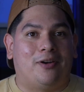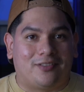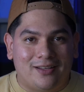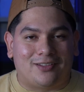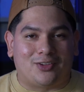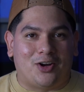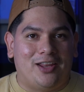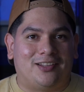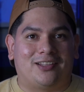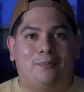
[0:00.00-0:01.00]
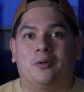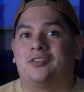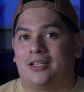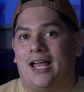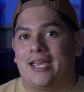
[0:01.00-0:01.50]
sensor is exposed
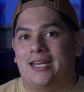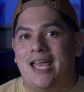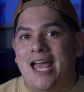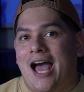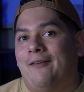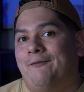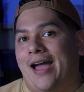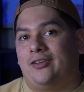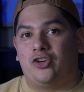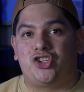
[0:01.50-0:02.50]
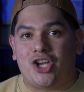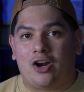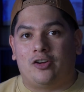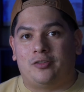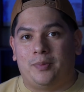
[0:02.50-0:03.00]
to light. A faster
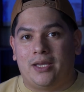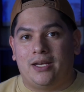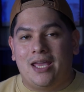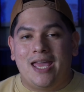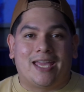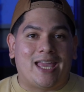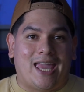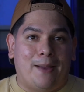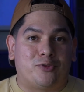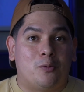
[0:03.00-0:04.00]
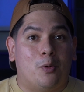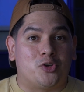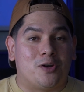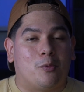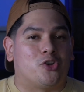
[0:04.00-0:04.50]
shutter speed can capture
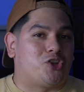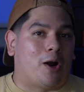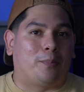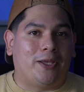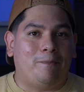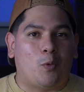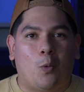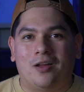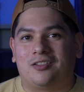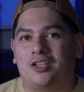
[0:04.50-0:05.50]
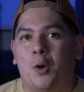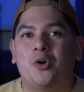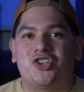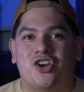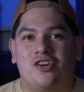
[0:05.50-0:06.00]
motion more sharply, while a slower
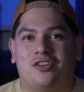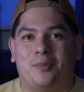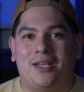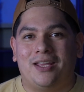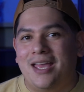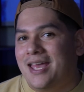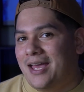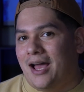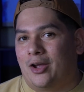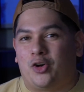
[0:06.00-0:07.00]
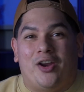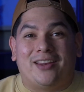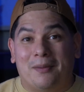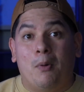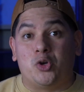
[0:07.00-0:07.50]
shutter speed
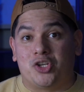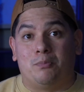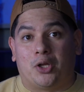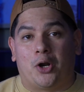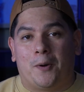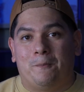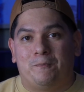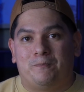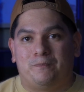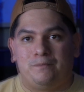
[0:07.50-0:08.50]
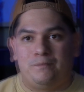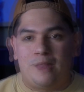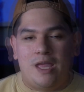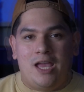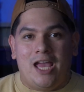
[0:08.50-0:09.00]
creates a motion blur.
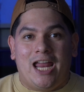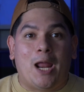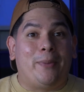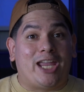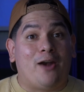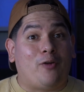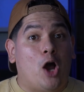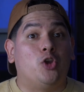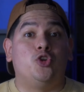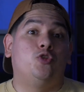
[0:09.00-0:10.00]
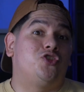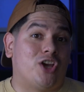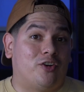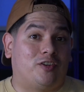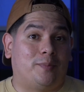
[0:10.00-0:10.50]
Now be careful how you use
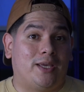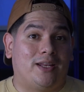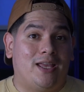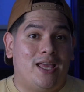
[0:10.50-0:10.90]
shutter speed.